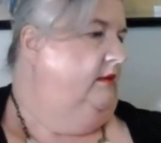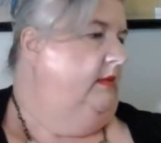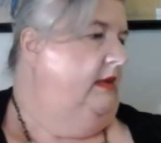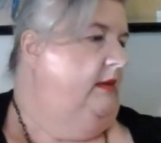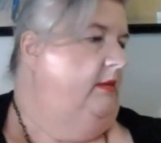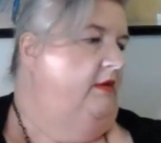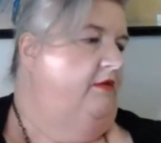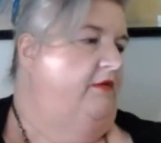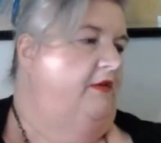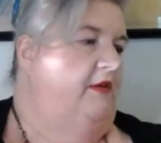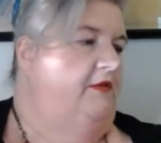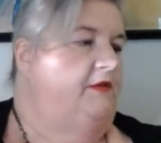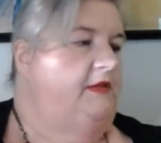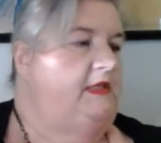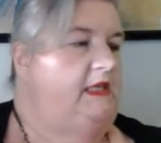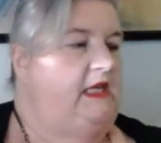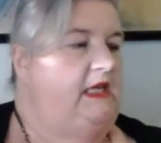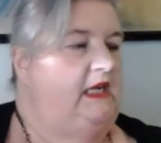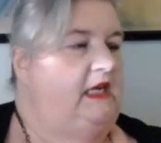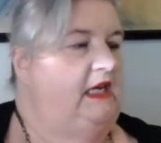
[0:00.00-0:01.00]
maybe
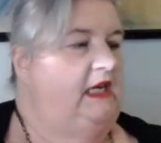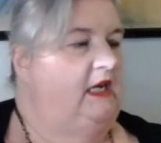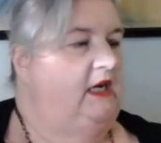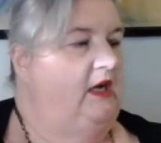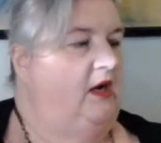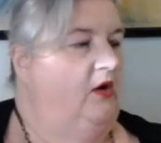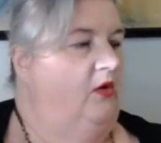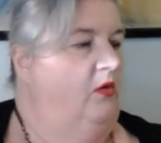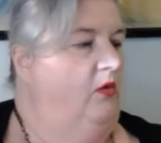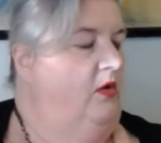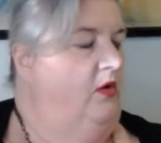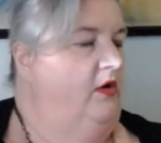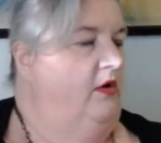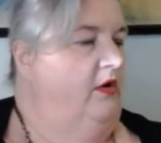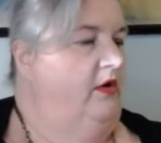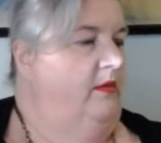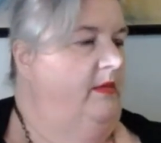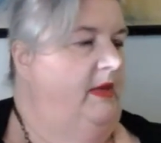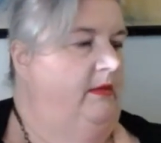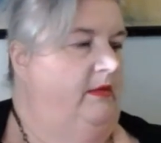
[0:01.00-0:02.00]
15 and a
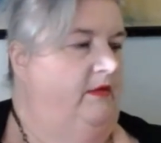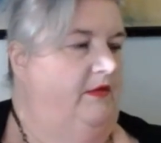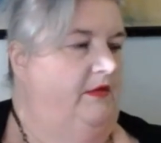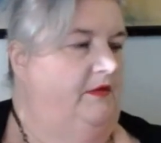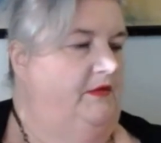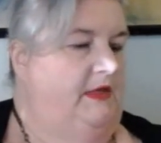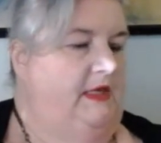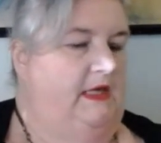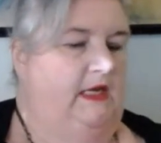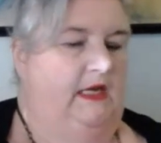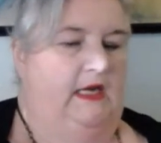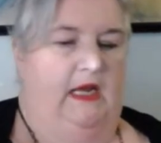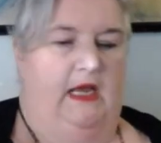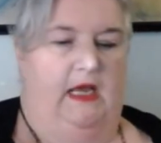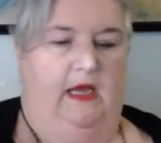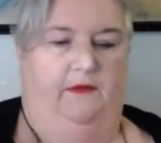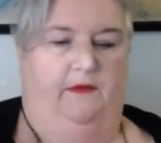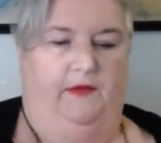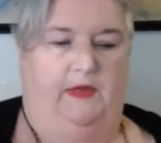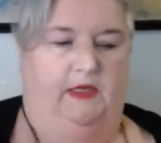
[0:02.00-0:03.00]
quarter, maybe 15 and a
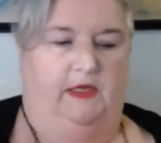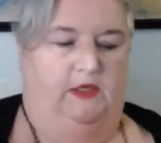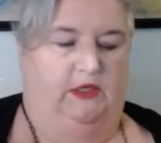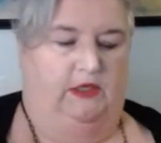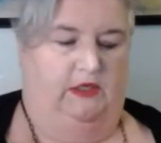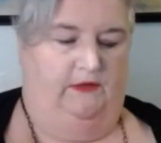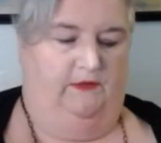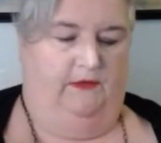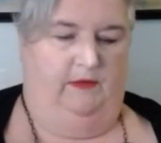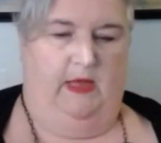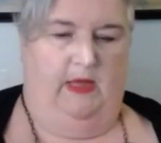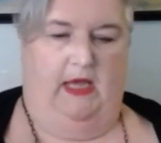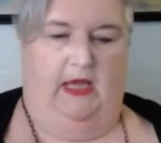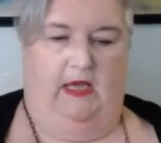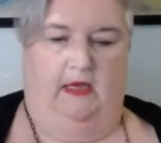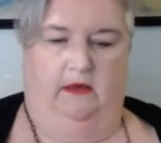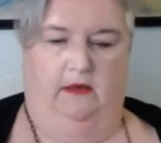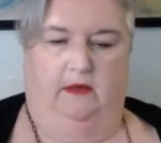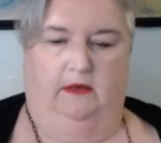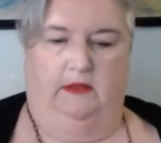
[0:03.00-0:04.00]
half inches from
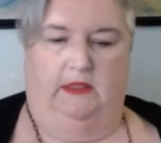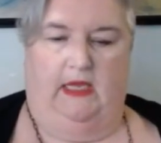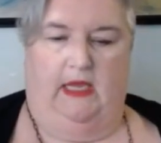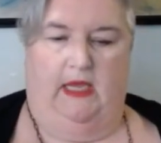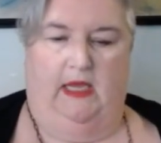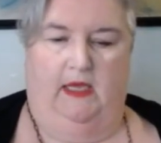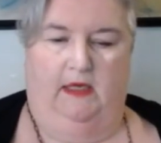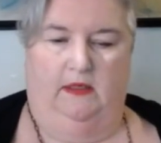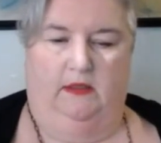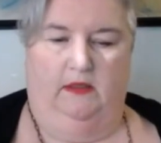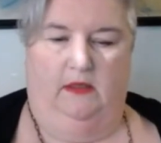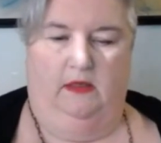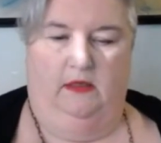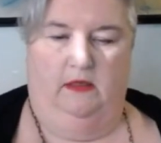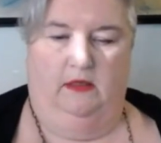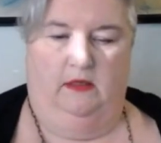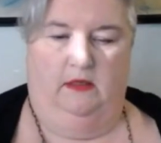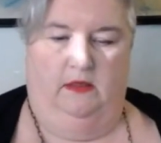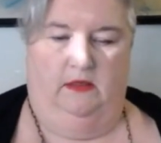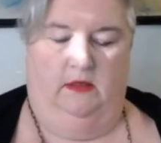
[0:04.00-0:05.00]
handle to handle.
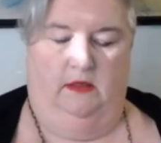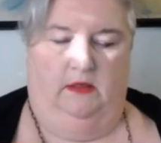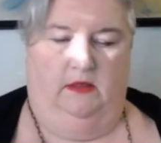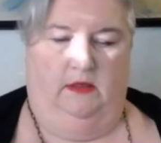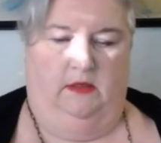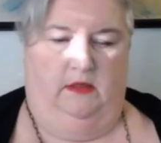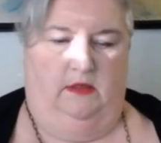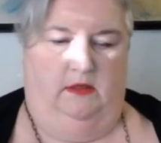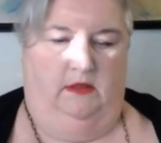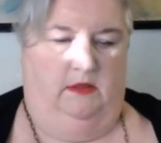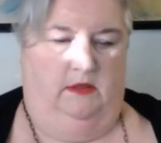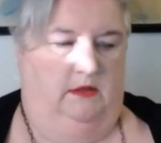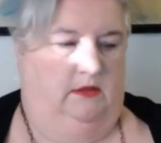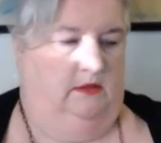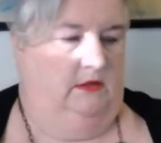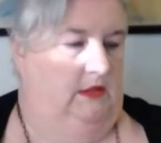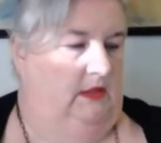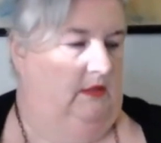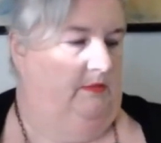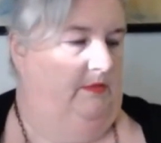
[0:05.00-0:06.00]

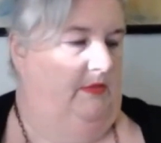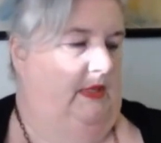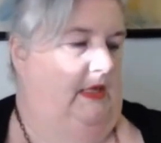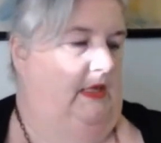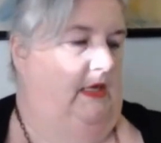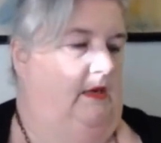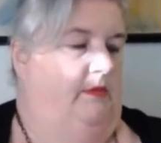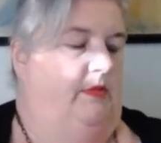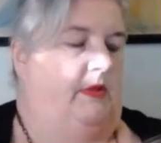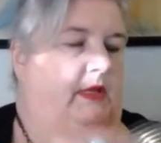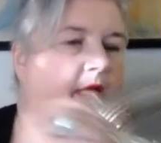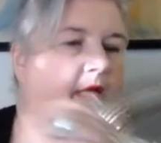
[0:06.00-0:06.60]
So it's a big